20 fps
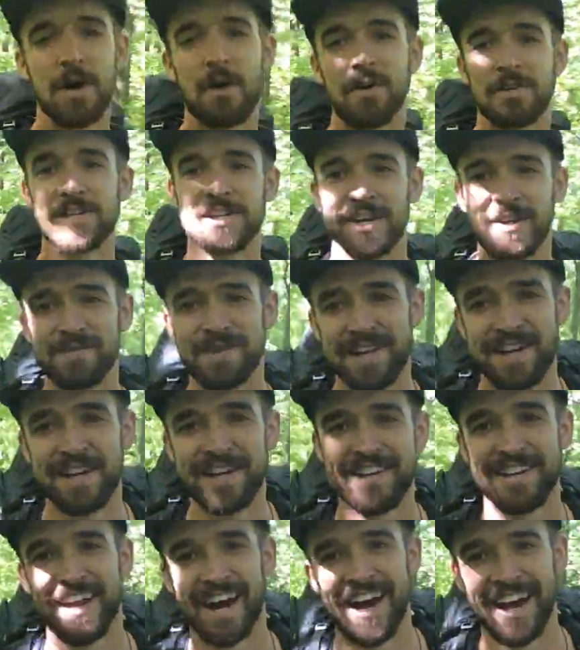know it's going to be a
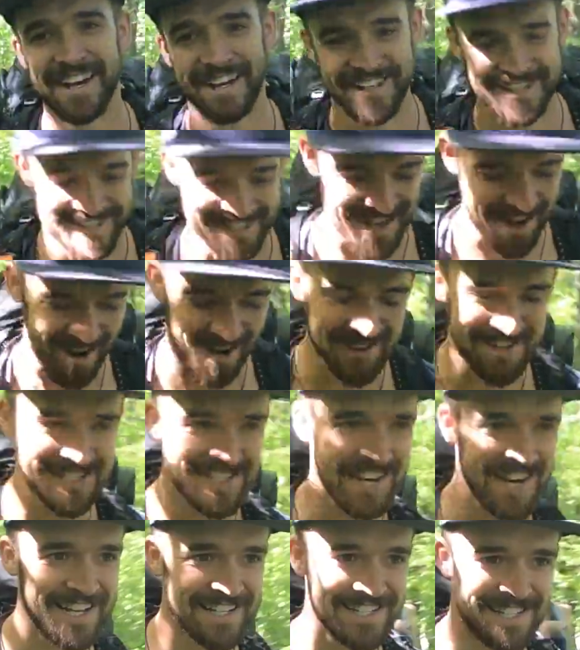good night, because they always
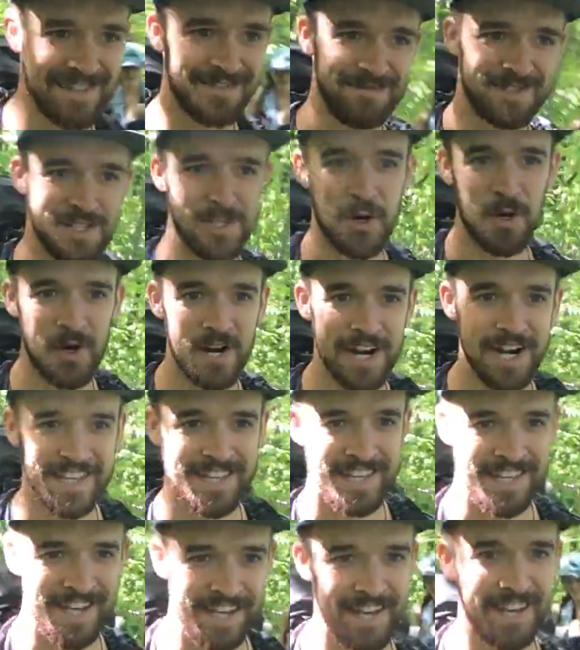got some story to
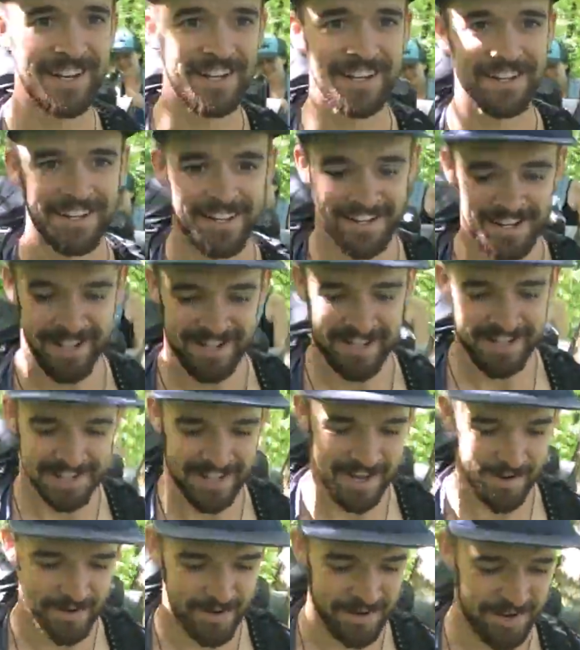tell.
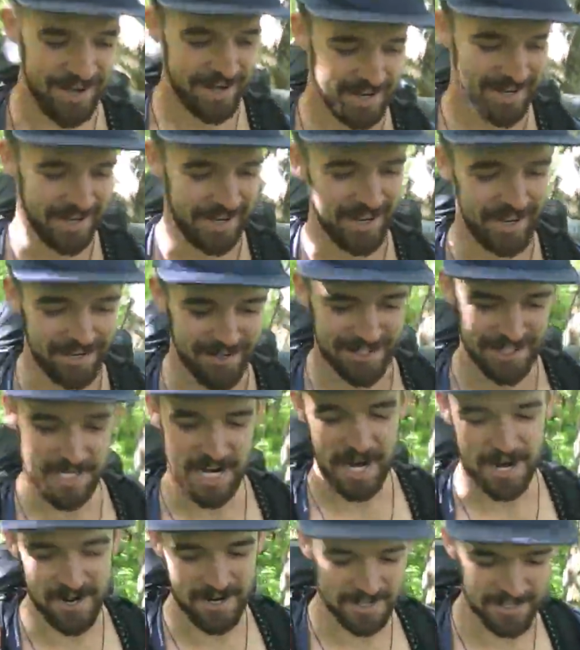They were, you know,
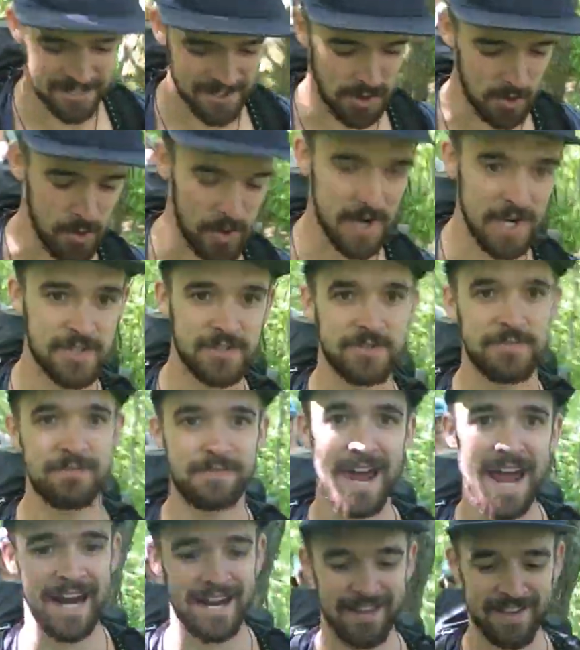sharing stories from
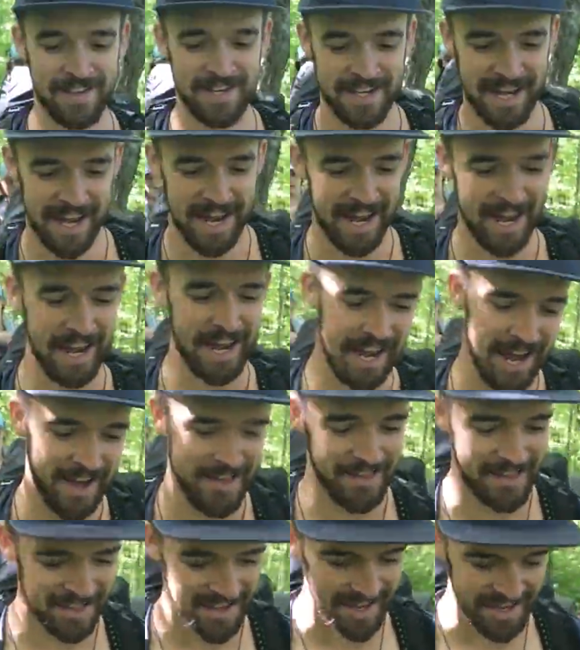back in the day, how they